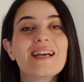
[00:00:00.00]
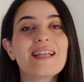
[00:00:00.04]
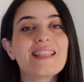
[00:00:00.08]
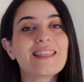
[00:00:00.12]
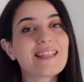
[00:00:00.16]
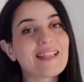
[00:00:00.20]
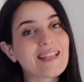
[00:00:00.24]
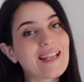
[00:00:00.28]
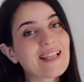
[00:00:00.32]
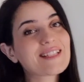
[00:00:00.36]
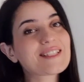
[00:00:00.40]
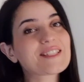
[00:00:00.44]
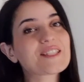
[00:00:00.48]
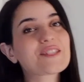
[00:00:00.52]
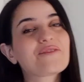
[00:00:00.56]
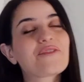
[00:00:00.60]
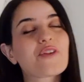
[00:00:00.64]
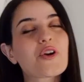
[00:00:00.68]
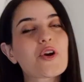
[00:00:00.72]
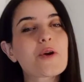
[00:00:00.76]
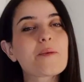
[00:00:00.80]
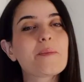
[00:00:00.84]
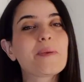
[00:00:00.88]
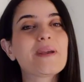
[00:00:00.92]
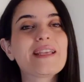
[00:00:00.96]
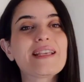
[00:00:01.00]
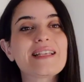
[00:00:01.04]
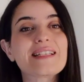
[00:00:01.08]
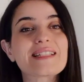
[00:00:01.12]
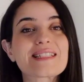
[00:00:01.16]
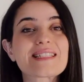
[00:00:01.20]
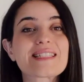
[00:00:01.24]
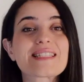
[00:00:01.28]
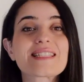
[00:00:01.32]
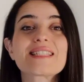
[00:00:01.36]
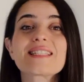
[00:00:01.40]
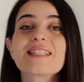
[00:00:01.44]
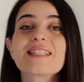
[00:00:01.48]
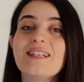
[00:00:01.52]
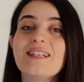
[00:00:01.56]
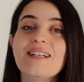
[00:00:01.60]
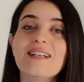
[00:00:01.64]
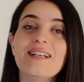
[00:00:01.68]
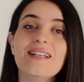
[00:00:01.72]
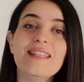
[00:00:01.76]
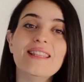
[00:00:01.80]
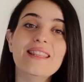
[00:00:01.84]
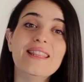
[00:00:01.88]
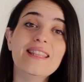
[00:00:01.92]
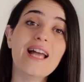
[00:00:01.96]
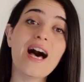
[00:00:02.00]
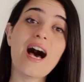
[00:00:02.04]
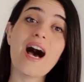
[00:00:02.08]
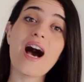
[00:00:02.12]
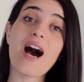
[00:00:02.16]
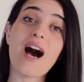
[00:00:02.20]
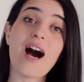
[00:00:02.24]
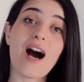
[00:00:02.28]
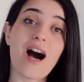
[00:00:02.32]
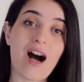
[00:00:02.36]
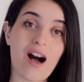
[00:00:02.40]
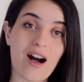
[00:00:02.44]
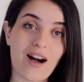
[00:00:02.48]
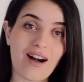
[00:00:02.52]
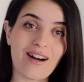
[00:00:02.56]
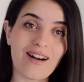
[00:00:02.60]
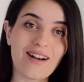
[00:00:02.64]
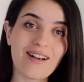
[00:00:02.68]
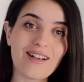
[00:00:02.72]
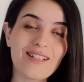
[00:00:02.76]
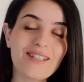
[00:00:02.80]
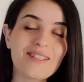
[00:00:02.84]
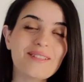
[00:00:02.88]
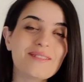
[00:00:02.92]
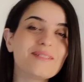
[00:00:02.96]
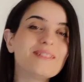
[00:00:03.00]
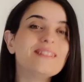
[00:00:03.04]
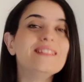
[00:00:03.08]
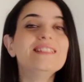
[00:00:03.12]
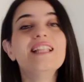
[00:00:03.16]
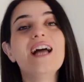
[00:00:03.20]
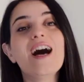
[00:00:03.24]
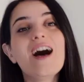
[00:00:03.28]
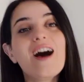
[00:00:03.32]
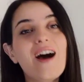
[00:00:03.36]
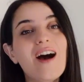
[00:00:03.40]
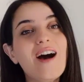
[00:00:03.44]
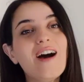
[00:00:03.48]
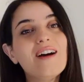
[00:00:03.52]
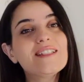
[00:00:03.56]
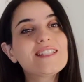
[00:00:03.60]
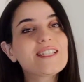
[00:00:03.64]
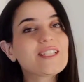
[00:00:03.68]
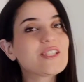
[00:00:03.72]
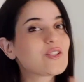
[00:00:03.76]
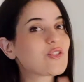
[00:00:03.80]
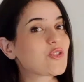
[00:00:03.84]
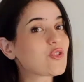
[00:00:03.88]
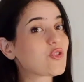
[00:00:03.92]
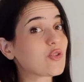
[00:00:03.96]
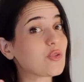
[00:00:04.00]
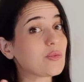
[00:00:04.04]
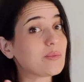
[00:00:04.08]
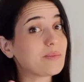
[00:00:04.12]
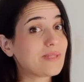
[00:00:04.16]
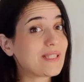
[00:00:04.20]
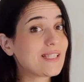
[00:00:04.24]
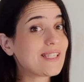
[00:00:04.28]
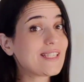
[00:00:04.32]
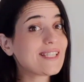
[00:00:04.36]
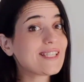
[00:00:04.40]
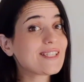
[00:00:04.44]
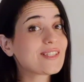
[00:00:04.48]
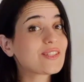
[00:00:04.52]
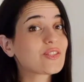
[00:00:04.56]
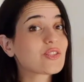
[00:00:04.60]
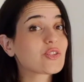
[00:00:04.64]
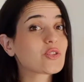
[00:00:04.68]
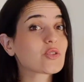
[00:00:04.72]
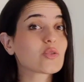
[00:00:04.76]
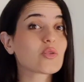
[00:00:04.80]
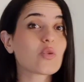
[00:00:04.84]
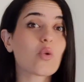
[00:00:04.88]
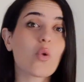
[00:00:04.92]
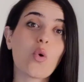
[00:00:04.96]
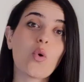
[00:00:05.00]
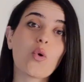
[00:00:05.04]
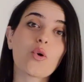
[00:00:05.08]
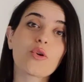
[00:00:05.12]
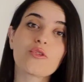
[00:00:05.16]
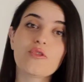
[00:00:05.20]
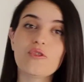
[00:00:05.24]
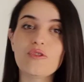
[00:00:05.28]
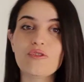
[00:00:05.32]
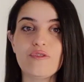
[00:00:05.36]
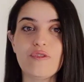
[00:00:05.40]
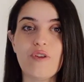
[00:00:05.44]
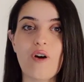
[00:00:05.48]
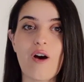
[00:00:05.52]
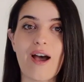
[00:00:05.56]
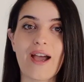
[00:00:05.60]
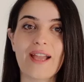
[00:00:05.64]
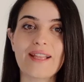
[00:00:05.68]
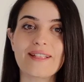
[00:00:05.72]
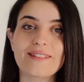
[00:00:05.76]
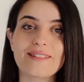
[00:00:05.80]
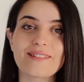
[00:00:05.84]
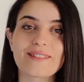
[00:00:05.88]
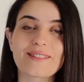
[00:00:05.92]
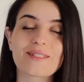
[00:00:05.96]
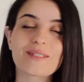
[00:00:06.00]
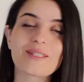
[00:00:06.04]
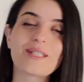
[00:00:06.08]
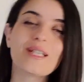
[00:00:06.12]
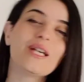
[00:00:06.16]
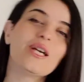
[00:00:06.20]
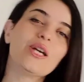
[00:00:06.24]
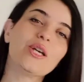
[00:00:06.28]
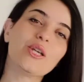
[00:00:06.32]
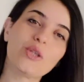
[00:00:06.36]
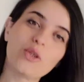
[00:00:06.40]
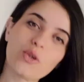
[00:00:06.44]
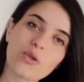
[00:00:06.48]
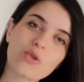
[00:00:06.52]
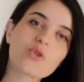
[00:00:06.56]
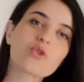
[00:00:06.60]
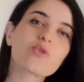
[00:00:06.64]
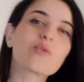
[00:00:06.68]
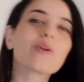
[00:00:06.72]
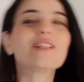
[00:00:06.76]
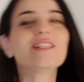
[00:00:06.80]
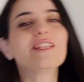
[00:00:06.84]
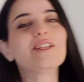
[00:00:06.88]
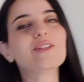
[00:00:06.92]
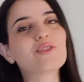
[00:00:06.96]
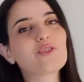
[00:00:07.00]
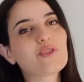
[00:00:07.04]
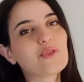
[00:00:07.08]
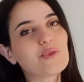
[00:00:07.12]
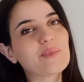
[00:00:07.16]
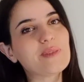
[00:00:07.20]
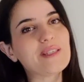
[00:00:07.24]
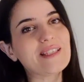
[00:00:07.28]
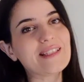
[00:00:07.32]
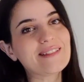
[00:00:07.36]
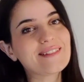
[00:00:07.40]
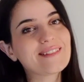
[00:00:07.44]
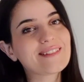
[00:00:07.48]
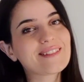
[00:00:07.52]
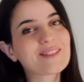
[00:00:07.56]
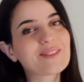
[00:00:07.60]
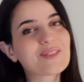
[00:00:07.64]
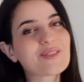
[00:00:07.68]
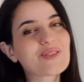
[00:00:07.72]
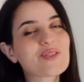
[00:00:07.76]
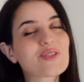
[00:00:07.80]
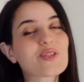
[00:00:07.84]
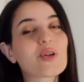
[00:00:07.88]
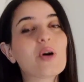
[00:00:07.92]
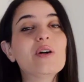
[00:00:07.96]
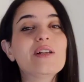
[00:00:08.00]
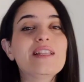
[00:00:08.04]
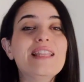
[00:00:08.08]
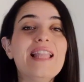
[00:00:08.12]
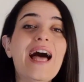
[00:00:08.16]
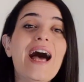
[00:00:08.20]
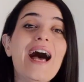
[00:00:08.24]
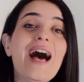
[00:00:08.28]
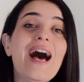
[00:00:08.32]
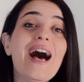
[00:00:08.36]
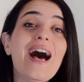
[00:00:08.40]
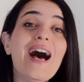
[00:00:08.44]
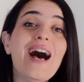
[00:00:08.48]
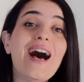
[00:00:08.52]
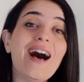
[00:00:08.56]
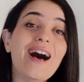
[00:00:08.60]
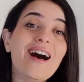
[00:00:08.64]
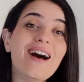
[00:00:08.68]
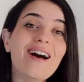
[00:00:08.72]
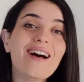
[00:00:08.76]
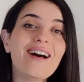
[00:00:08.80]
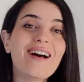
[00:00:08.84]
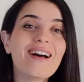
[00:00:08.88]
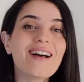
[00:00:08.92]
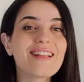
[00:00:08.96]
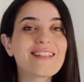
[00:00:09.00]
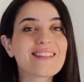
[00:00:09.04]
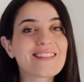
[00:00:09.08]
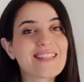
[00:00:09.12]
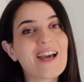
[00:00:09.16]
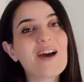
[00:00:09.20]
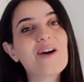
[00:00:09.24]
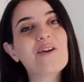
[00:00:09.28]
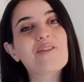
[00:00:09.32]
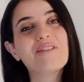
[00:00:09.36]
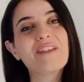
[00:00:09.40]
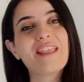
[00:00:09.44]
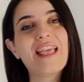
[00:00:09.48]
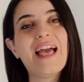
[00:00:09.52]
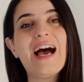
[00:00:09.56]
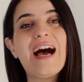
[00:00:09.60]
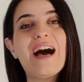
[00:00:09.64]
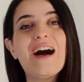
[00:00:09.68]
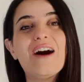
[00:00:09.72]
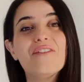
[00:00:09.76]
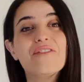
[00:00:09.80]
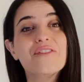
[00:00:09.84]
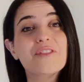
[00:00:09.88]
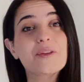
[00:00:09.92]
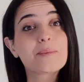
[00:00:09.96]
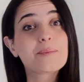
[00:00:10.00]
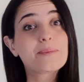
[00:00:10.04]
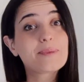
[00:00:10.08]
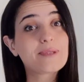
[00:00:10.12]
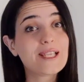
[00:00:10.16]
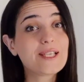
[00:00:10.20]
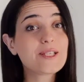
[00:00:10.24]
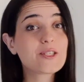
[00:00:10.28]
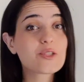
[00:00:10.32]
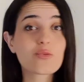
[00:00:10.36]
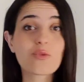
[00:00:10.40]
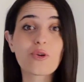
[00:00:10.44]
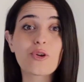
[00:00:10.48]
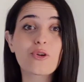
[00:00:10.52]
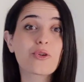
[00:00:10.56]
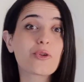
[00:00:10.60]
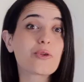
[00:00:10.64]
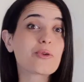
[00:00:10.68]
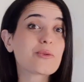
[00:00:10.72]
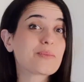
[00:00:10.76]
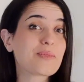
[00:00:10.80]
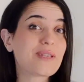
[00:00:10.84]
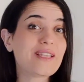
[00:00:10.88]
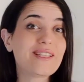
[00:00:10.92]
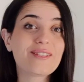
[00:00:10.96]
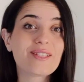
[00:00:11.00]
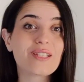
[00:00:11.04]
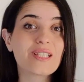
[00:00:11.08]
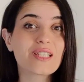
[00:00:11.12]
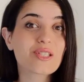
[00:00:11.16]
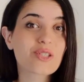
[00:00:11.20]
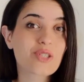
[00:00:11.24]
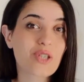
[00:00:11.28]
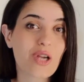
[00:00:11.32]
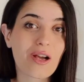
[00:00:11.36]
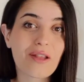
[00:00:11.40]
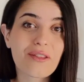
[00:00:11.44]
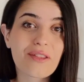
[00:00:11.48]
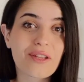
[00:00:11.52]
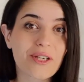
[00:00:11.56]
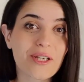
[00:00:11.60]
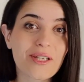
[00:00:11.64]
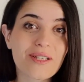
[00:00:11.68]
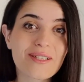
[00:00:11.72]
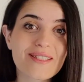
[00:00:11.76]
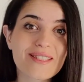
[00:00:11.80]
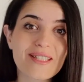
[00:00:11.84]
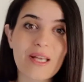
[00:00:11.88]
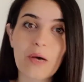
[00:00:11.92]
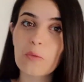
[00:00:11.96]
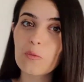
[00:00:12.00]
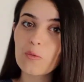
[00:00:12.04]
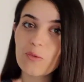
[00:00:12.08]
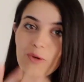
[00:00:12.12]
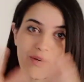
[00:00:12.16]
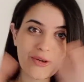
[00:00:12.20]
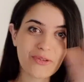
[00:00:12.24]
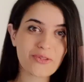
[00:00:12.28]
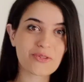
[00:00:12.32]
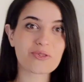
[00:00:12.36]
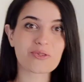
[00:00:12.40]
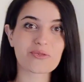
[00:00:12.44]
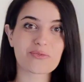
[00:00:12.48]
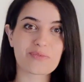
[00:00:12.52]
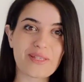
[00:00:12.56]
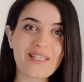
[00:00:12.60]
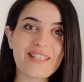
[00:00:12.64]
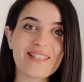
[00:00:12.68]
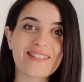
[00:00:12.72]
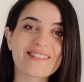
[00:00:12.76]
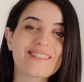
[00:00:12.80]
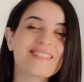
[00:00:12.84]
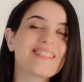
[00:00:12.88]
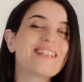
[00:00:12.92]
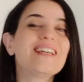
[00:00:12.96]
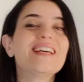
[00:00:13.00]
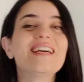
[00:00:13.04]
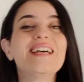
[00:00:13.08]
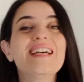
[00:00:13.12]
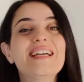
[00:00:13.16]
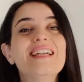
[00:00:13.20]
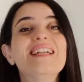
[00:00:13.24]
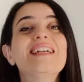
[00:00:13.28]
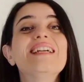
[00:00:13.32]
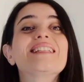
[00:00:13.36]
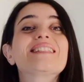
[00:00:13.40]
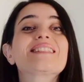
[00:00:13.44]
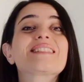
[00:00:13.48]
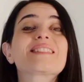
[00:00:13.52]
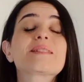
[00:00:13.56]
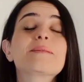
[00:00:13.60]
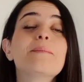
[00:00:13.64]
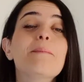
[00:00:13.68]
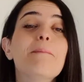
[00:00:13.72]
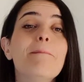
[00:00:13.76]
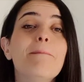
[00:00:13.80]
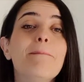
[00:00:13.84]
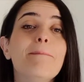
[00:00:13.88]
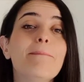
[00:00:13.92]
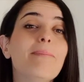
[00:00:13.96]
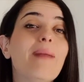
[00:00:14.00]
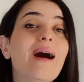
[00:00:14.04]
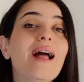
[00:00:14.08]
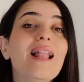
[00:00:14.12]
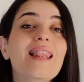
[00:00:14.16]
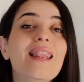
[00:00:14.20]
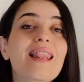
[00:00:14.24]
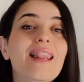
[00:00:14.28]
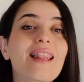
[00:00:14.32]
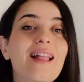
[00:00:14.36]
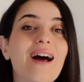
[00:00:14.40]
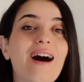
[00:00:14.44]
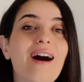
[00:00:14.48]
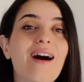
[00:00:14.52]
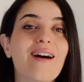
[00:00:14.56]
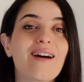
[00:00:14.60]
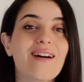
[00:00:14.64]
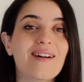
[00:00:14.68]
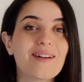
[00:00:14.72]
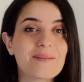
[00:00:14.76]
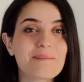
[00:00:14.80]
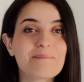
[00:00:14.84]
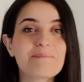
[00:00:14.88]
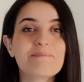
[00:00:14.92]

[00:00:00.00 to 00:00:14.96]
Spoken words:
The next verb is la'a. La'a is to meet or to find, usually to meet. So la'a, now we have the place where you meet each other, somewhere to meet. It's mal'a.